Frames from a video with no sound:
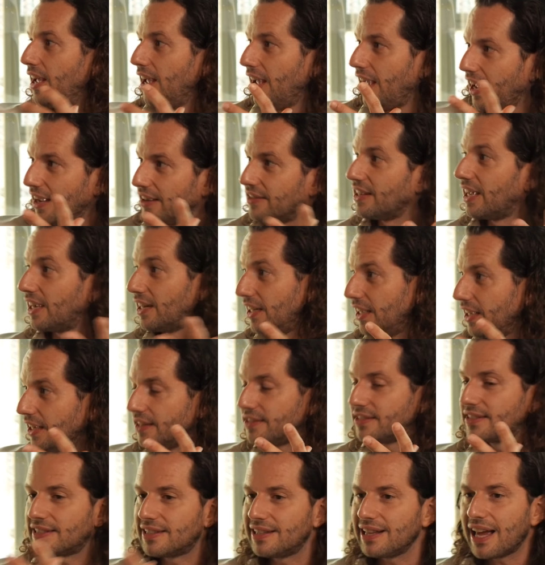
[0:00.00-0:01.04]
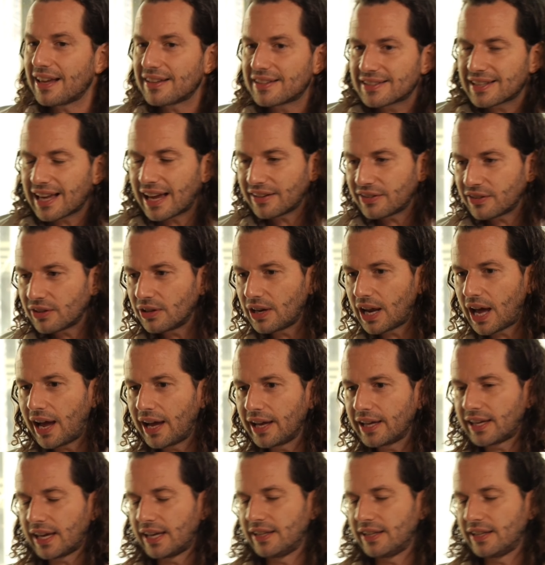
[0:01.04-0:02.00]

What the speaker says: exactly it's SaaS-like,